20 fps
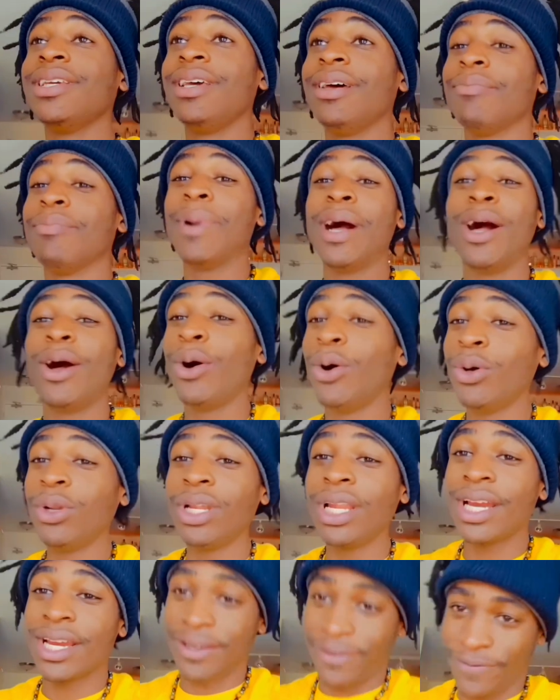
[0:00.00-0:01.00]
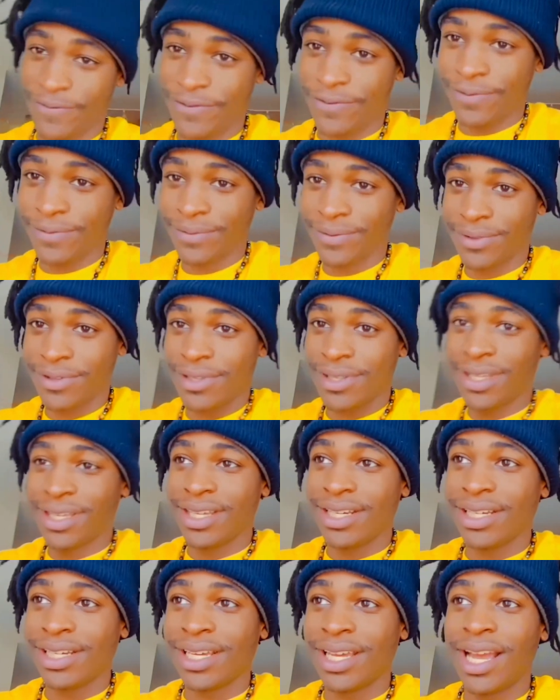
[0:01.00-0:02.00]
My whole life,
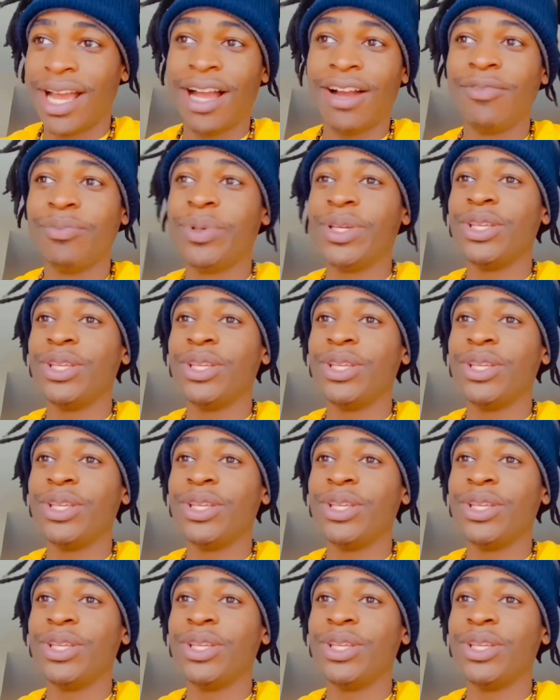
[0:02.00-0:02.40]
I've